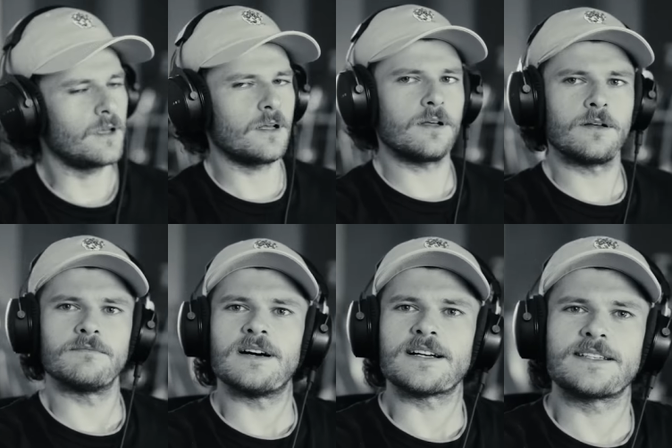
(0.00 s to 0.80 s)
Oh
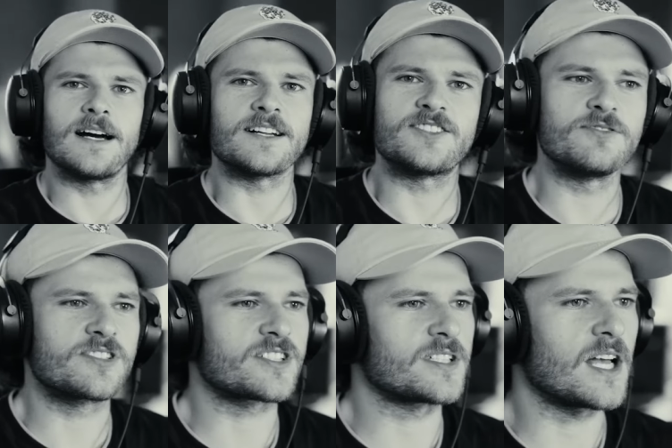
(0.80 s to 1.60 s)
my god, you
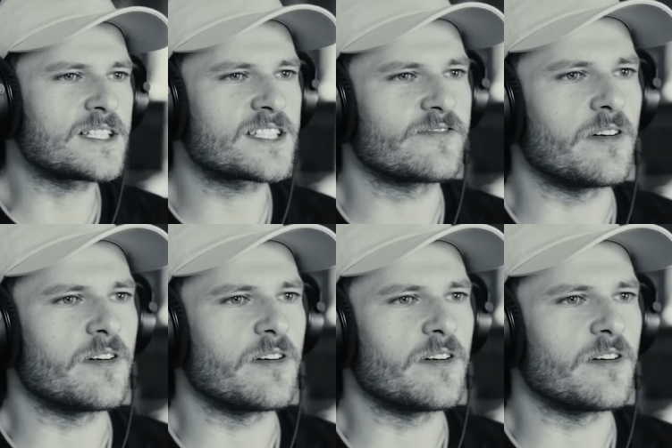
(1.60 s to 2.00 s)
sons of a